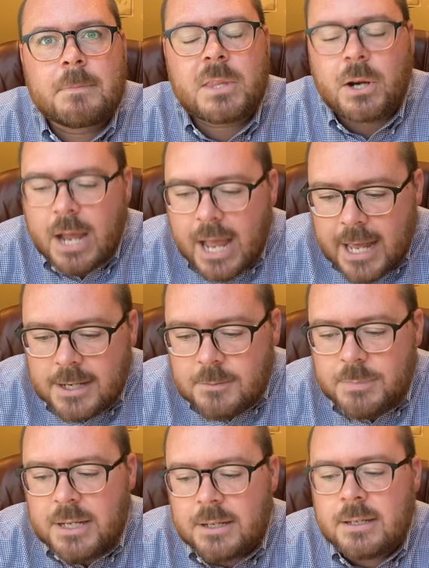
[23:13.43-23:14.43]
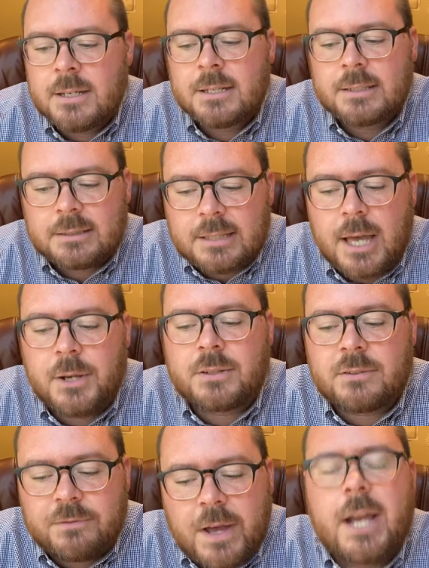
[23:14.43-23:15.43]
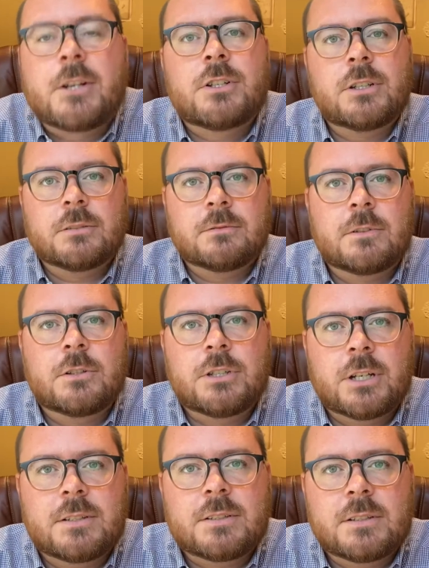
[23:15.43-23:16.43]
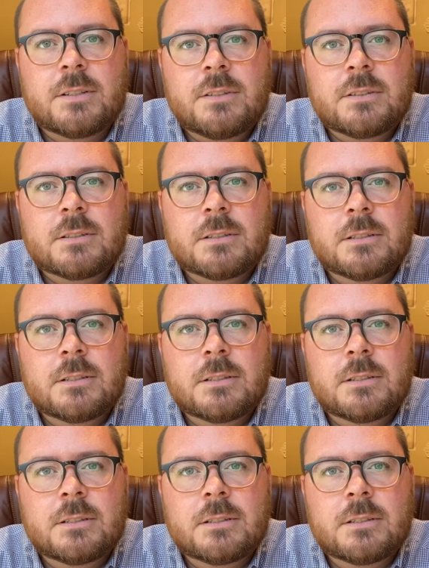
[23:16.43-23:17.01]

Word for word: There had to be a satisfaction for justice.